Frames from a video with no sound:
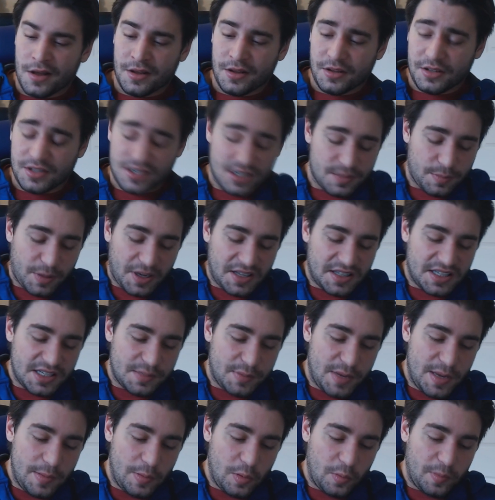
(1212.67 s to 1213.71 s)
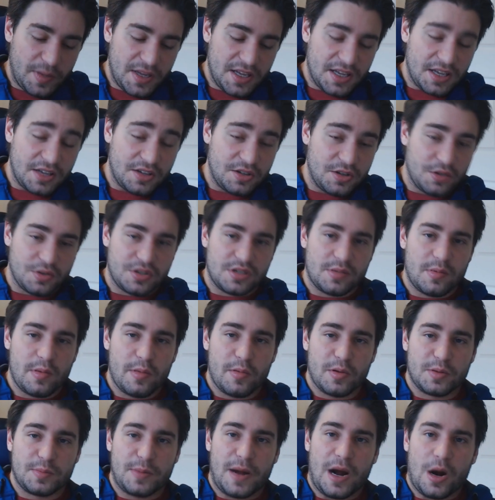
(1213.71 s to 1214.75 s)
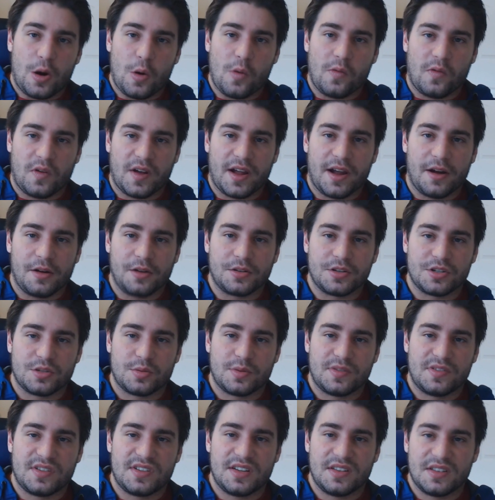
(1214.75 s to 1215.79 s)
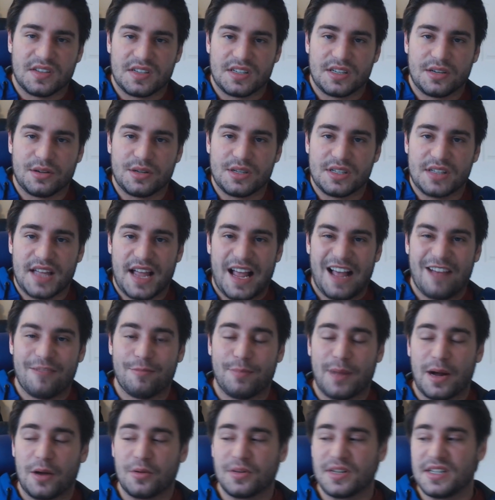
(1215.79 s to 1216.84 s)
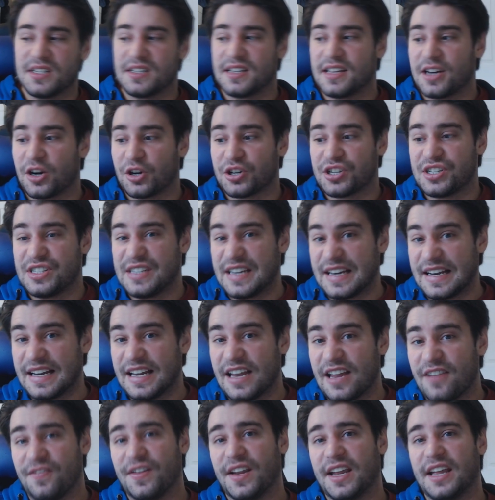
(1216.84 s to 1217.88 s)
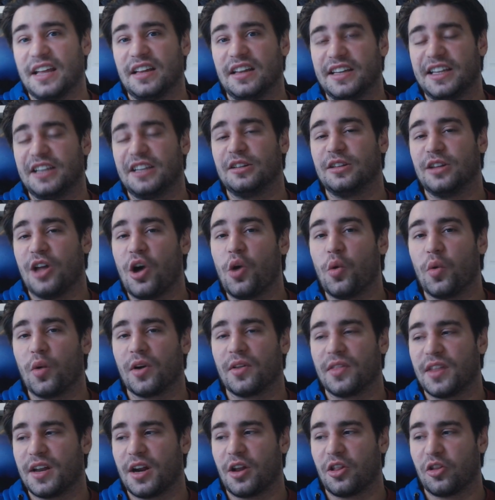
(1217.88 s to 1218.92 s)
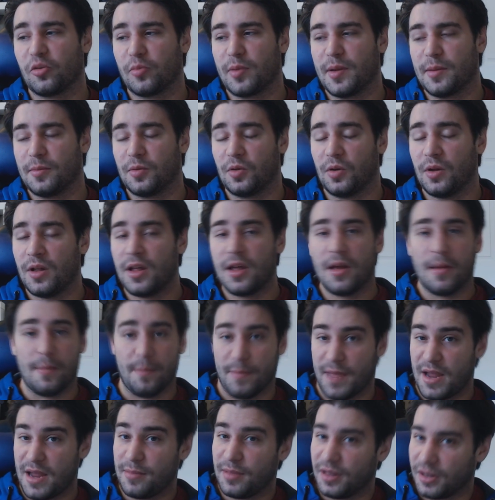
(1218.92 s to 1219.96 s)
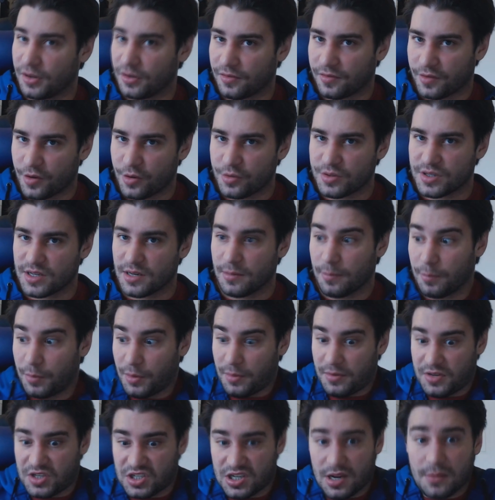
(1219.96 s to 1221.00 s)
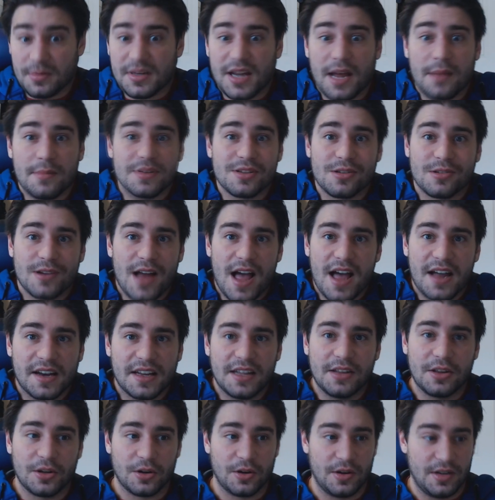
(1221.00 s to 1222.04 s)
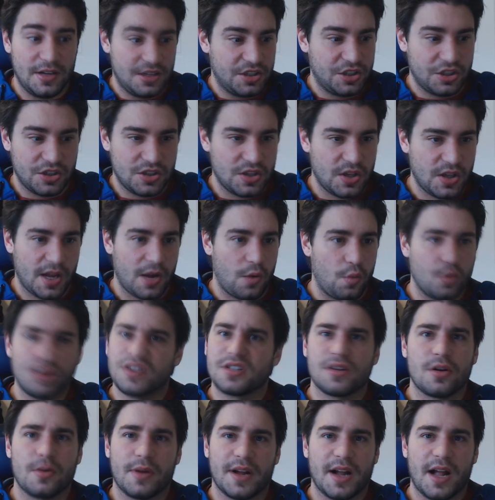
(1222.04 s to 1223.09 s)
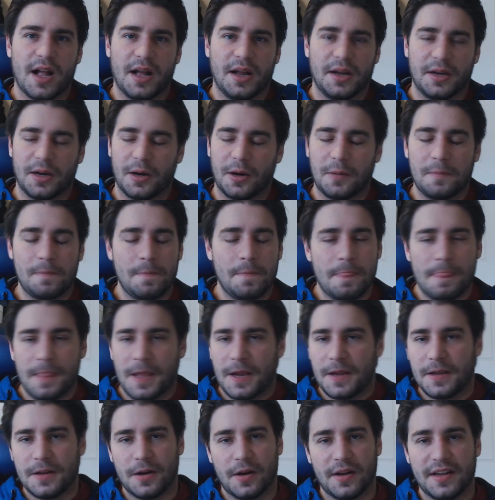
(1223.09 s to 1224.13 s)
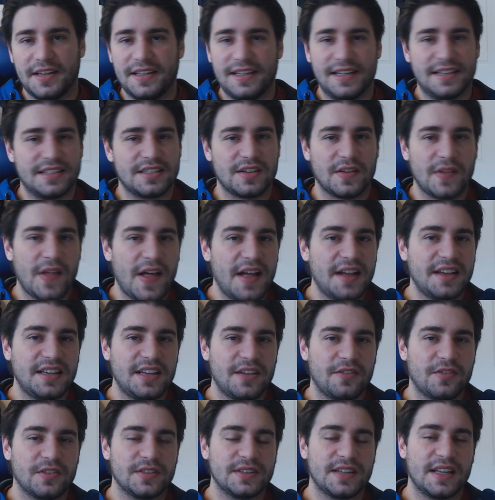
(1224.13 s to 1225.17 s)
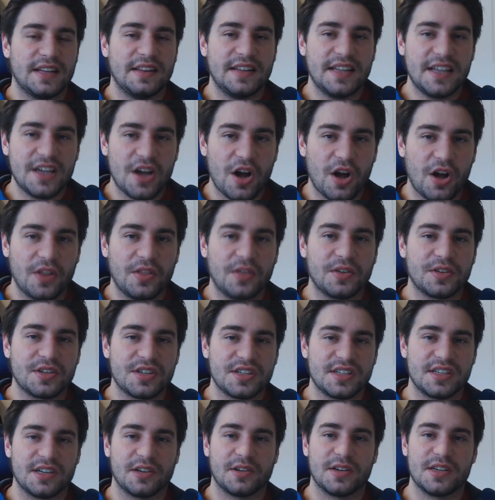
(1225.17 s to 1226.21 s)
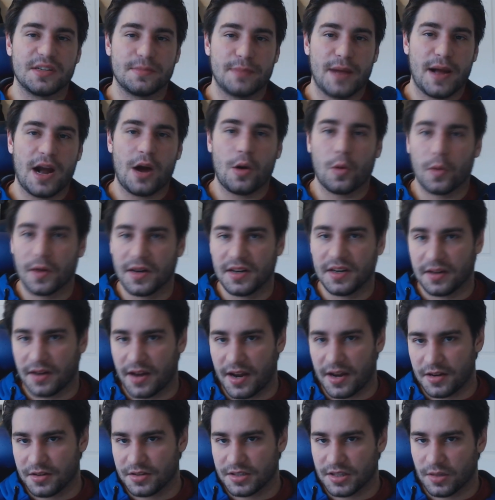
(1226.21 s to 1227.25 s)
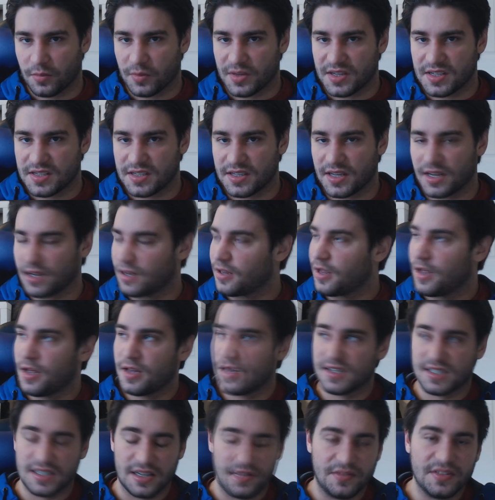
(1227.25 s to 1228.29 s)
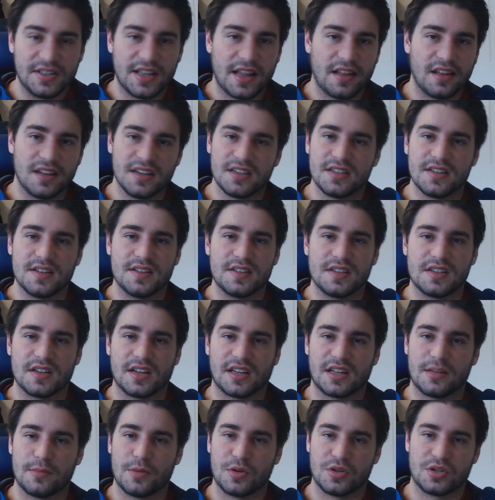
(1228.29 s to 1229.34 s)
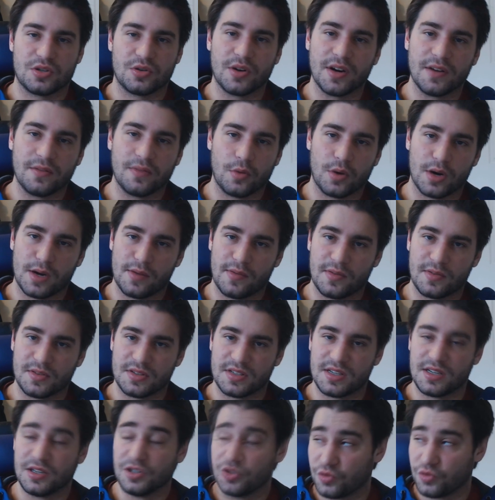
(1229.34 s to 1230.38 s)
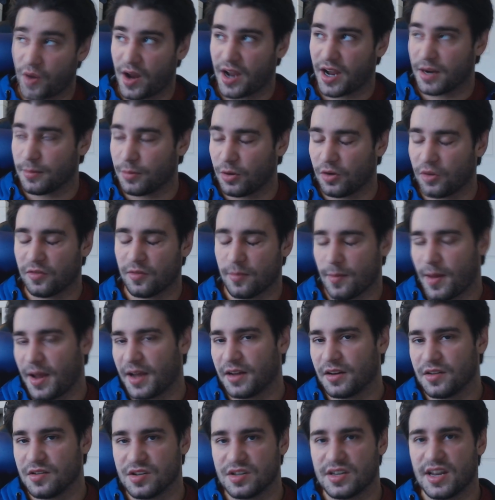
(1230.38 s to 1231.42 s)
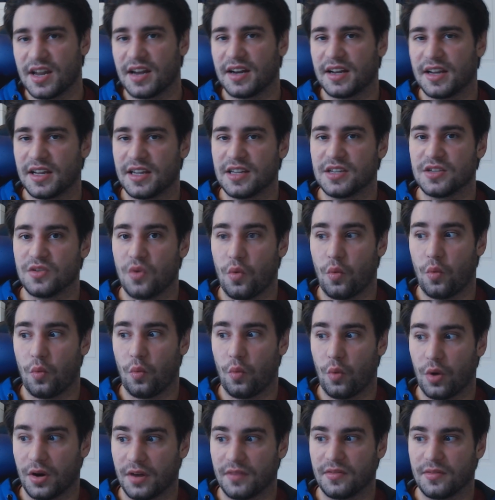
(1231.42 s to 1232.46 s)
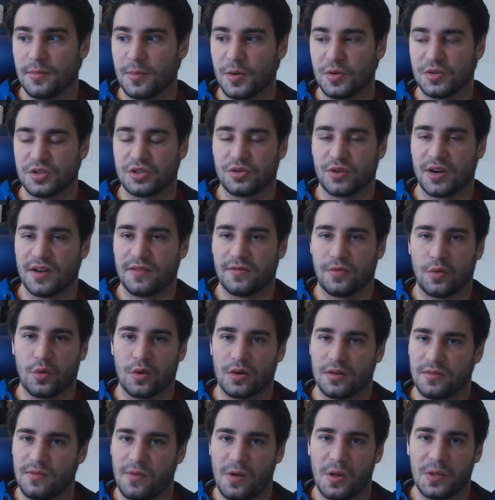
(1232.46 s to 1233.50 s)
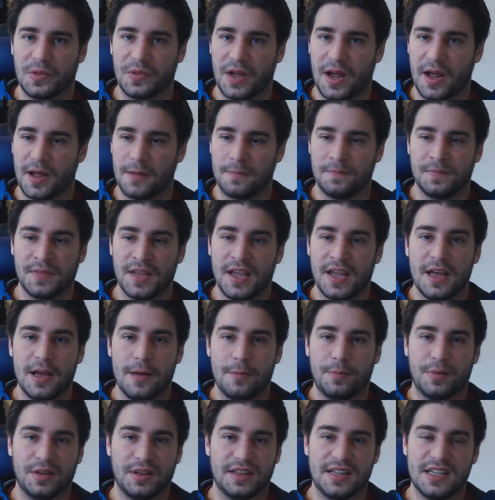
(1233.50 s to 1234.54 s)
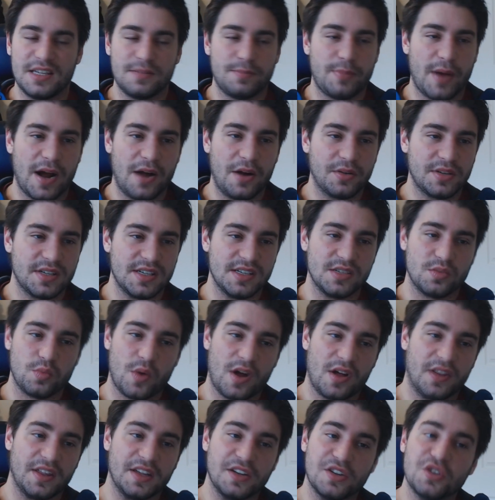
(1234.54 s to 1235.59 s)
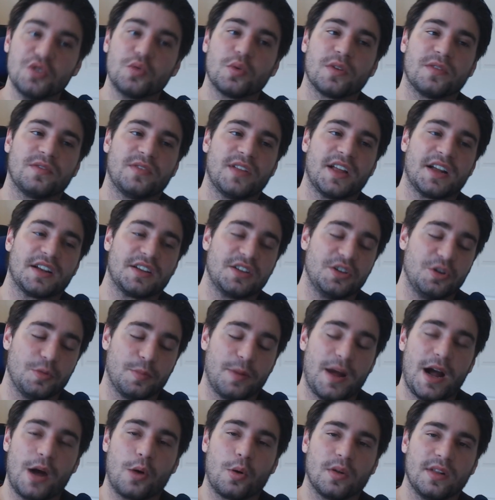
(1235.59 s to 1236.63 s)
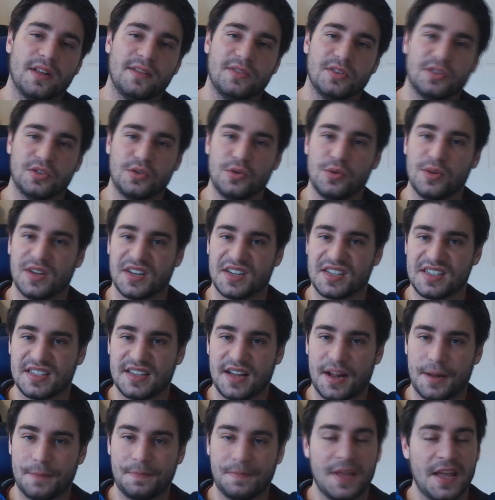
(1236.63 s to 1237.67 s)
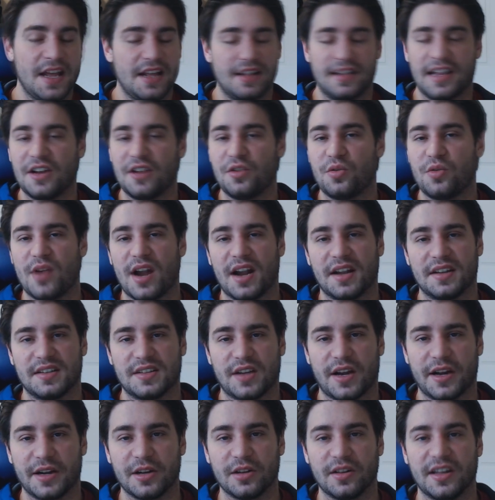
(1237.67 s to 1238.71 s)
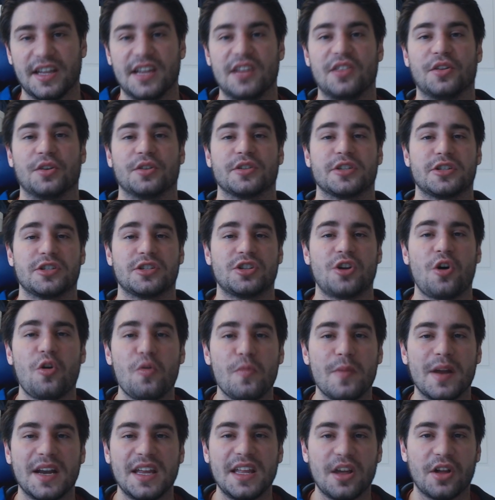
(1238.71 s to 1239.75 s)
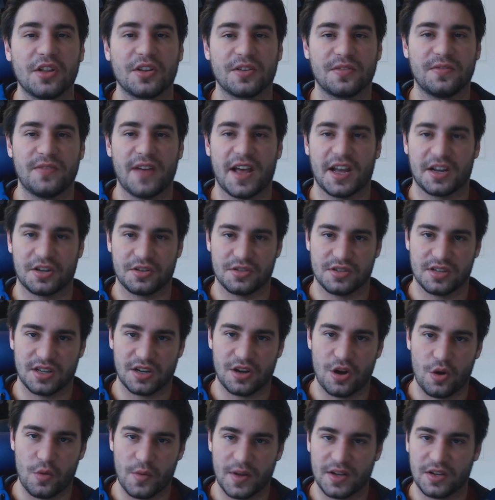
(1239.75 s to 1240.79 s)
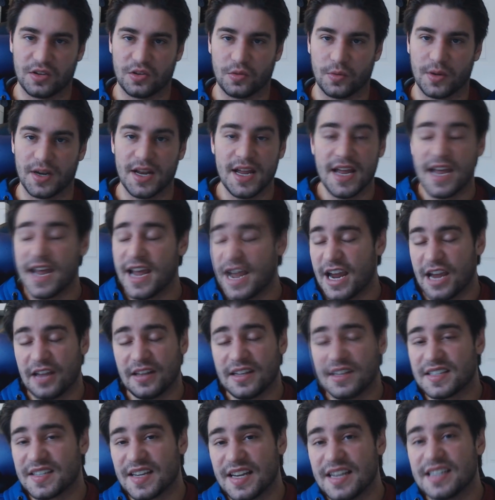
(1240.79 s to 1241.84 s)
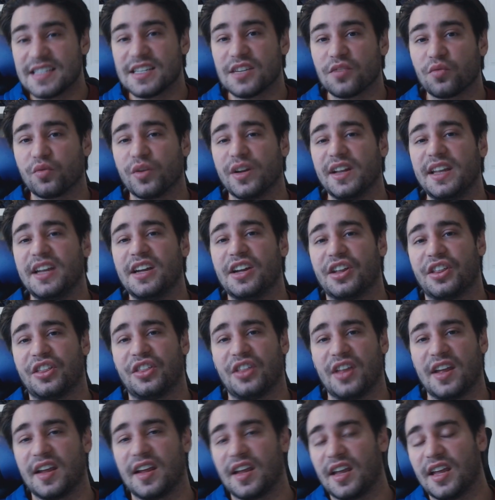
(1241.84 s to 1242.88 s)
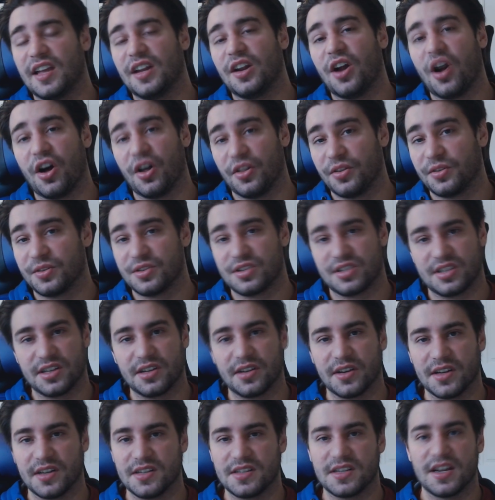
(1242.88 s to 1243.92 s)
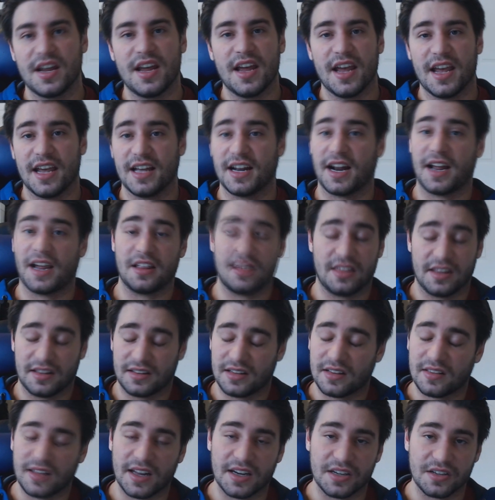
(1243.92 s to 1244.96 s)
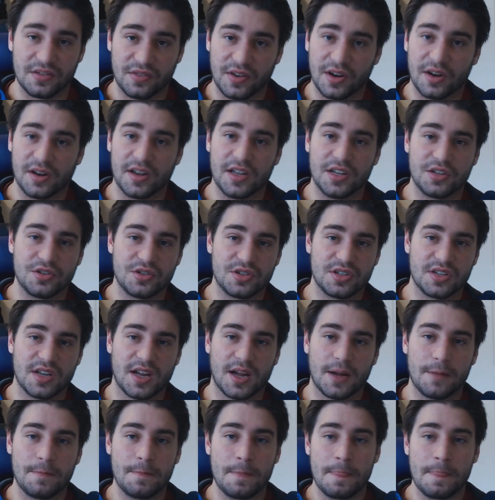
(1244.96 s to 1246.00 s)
Despite these people being, some of the most powerful characters we've seen in the series, they have bounties that are significantly lower than other people. Maybe they're frozen, but sometimes they're not either, and it's just like, what's going on here? It's a lot different than the other series power indicators that we see. Seven Deadly Sins is like the most straightforward I've ever seen. Dragon Ball, from my understanding, is one of the most straightforward of all time. But these bounties, while they do reflect your power level to an extent, they do not entirely, and there are so many other factors that go into it. And this isn't really a thing in other series, and I think that is very interesting.